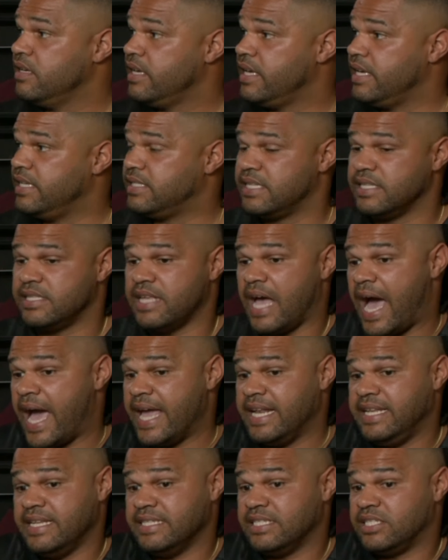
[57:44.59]
He says,
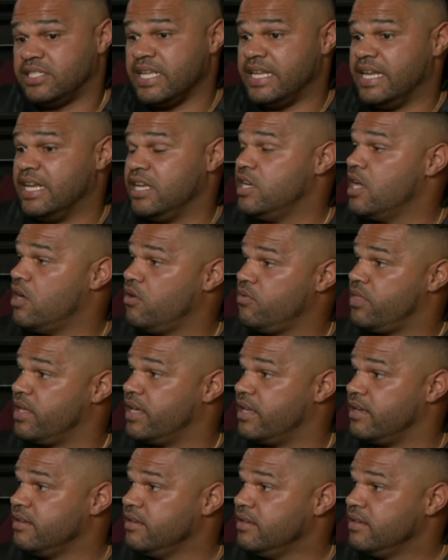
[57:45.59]
I just didn't know
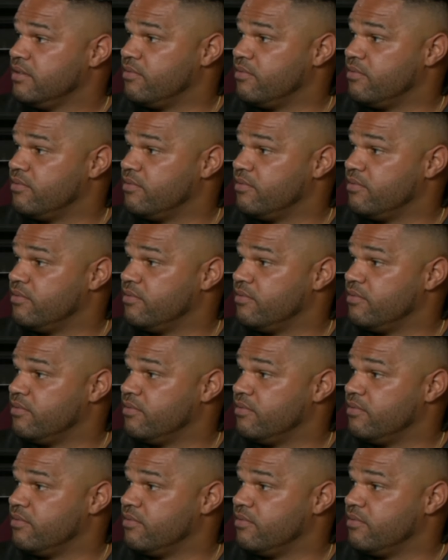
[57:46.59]
then,